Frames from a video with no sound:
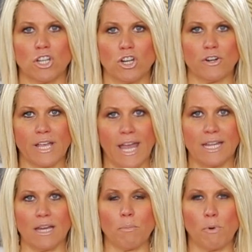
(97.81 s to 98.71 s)
to
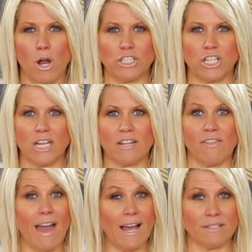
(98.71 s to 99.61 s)
create a project
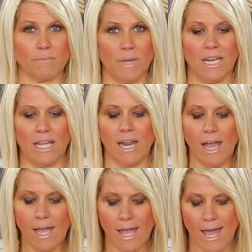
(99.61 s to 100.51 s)
that has meaning
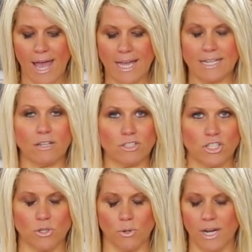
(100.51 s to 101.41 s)
and tells a
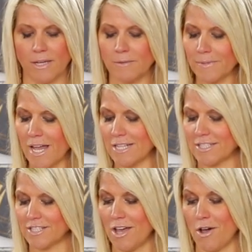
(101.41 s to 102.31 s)
story.
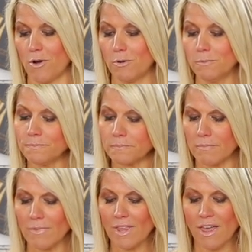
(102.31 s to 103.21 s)
So
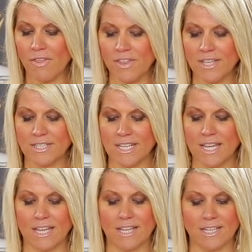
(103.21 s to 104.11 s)
this
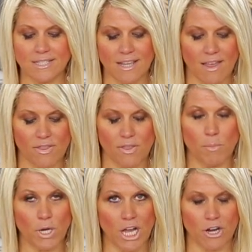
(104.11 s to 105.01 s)
is the
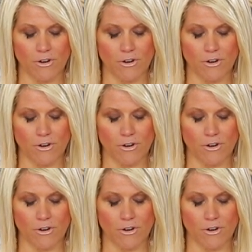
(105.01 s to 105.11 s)
book I